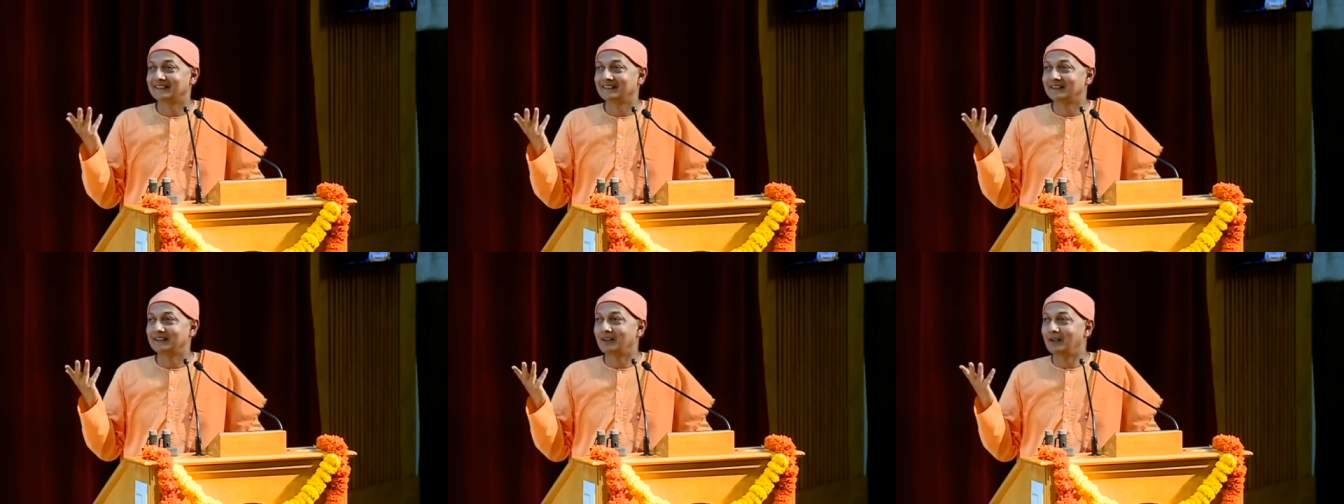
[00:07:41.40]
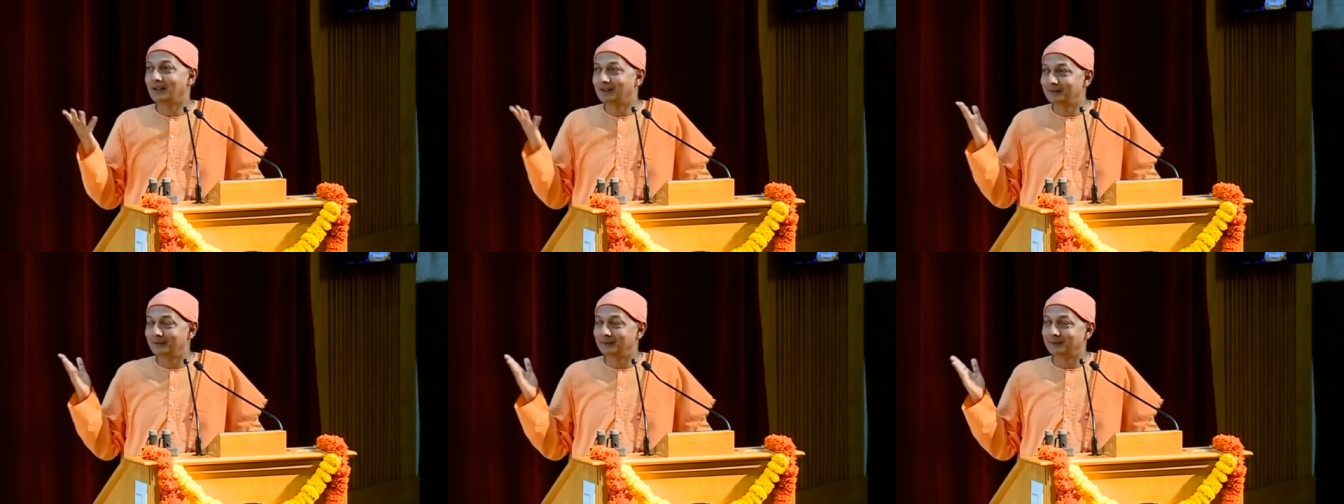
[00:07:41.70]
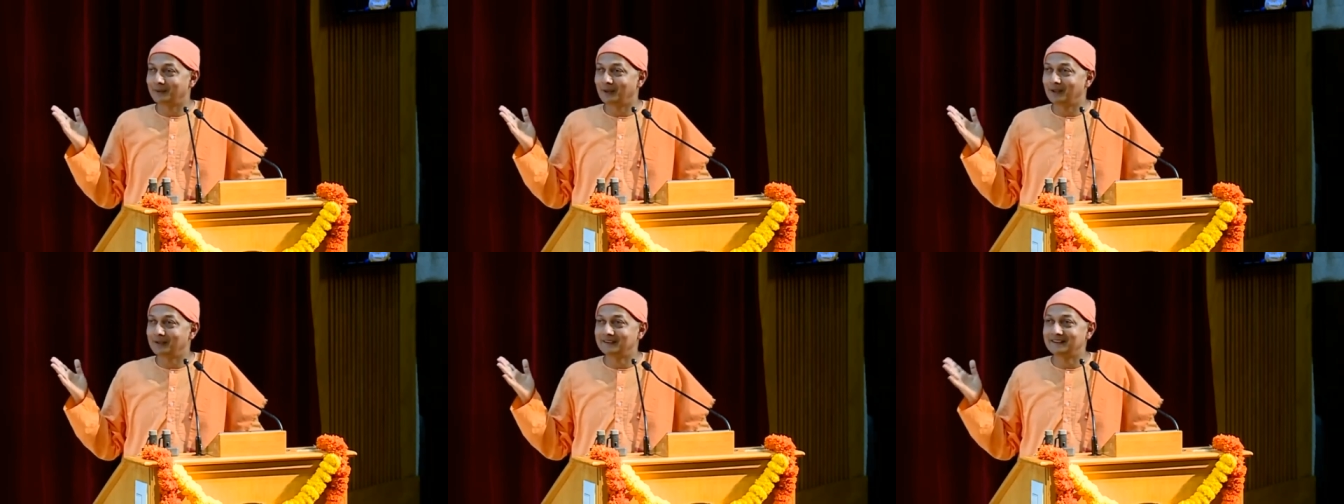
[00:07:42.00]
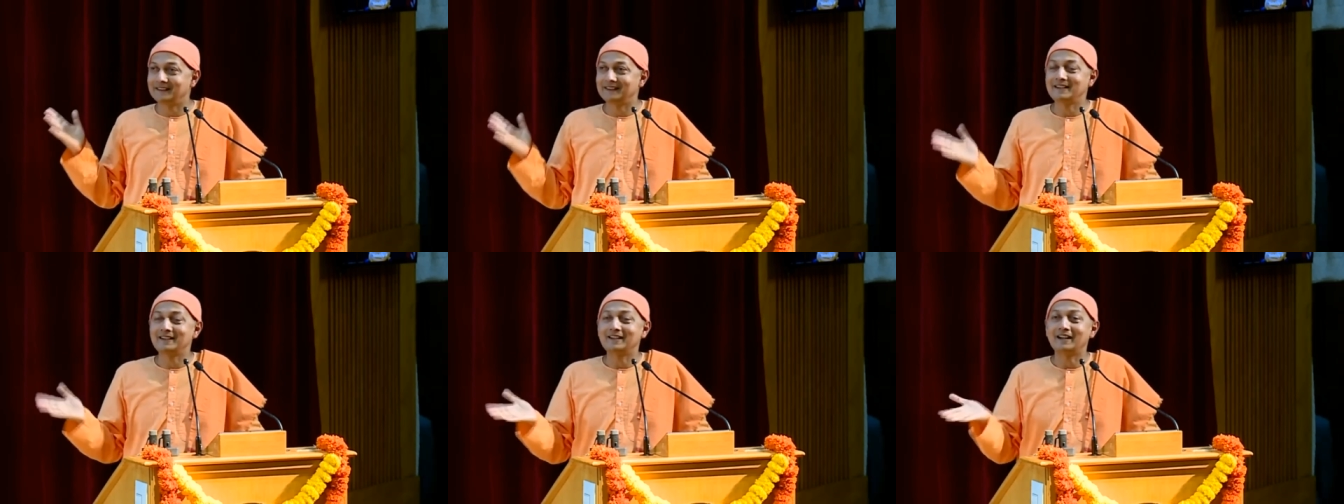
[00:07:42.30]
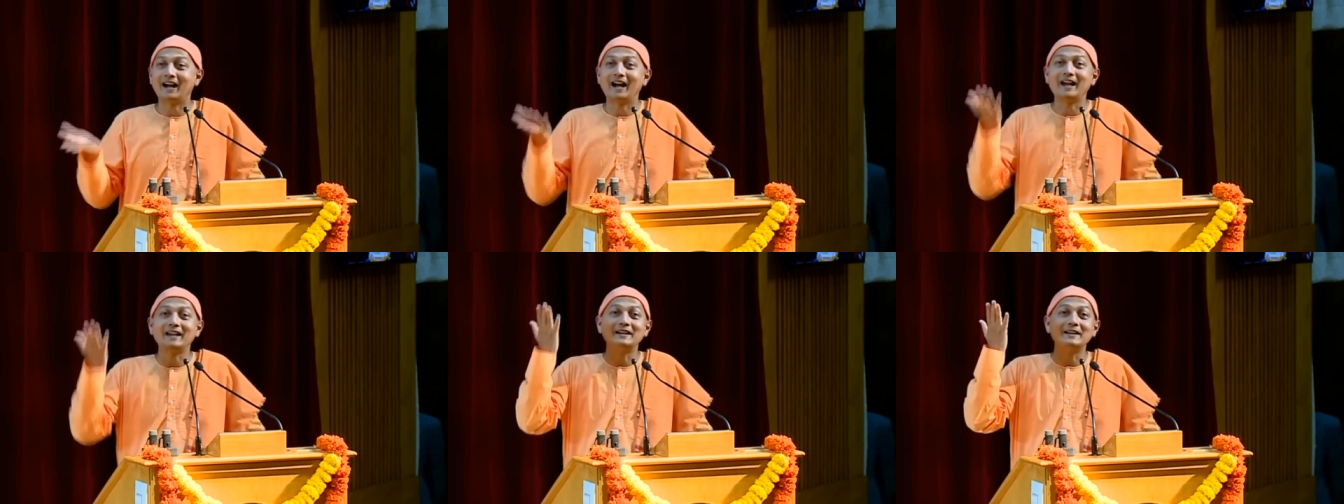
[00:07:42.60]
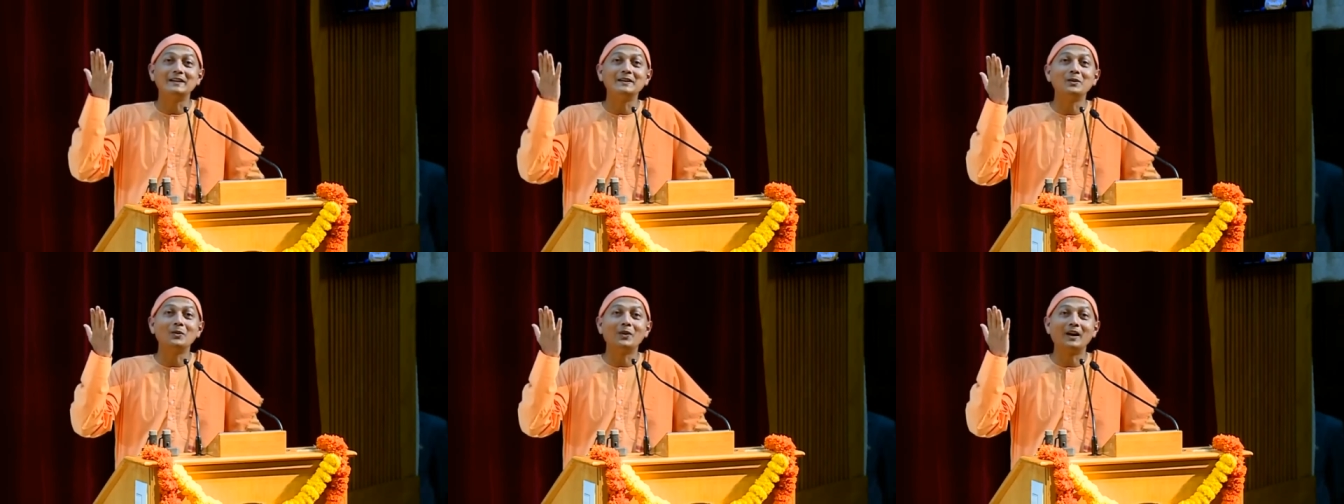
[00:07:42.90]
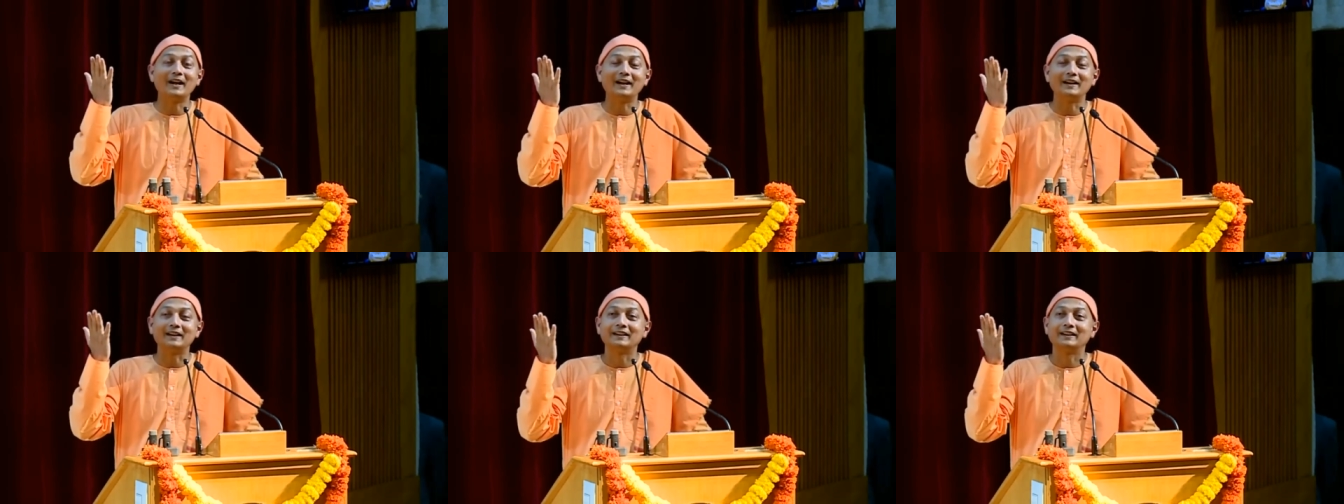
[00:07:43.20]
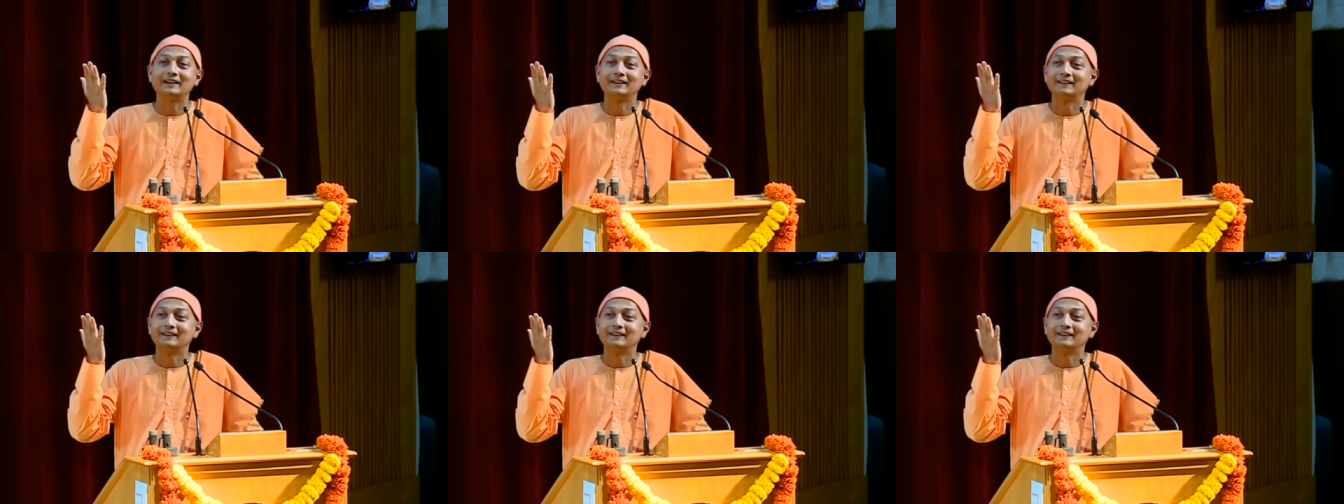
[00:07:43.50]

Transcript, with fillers: they're all, all seeking a high, new high.